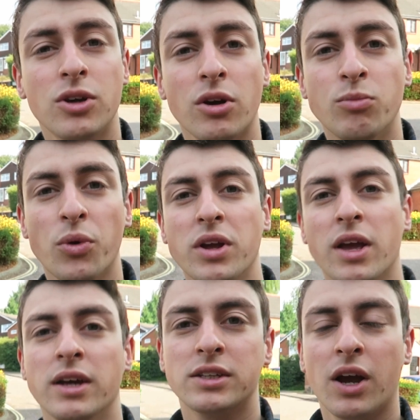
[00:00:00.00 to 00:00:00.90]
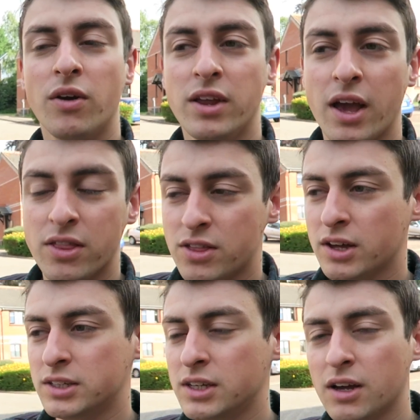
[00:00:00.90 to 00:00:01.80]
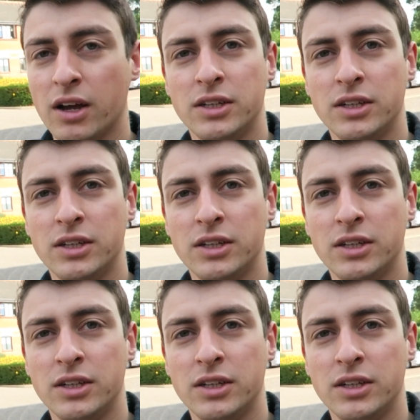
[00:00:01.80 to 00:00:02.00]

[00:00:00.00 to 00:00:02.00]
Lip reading: Good morning, it is currently 8:30.